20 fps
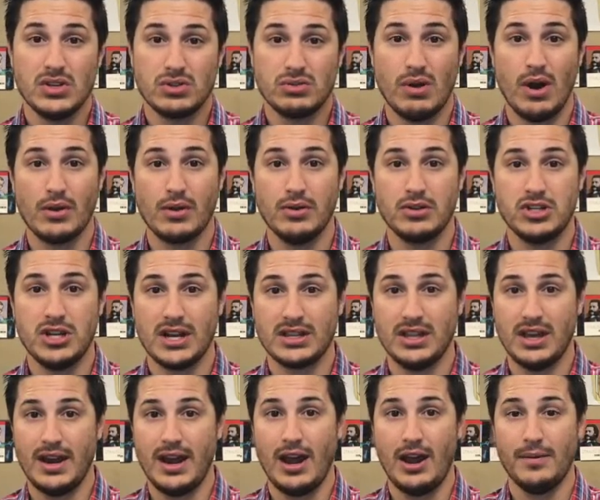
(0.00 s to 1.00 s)
so I'll go check
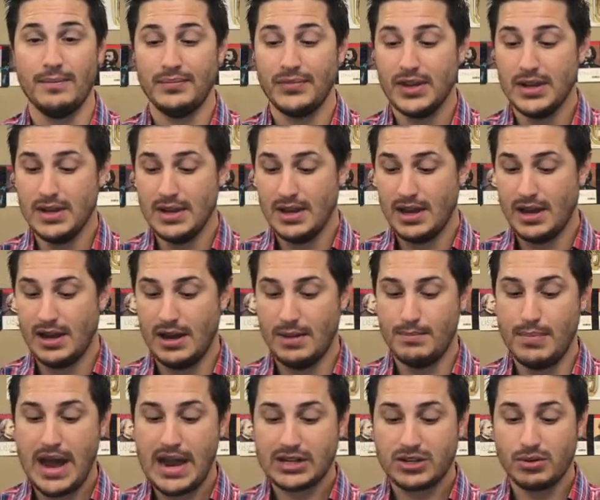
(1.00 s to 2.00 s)
that out.
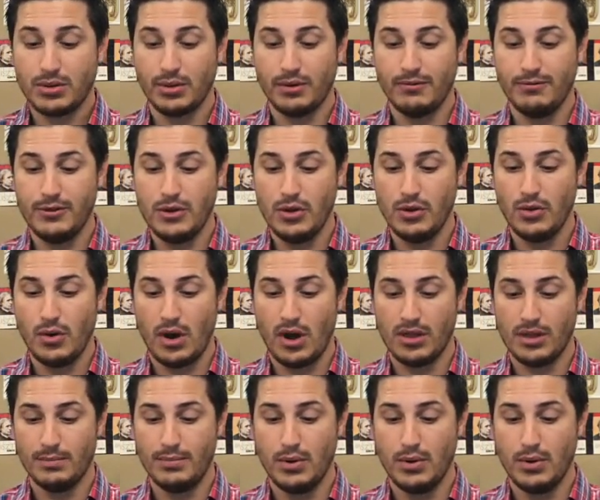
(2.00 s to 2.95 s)
Back to the review on the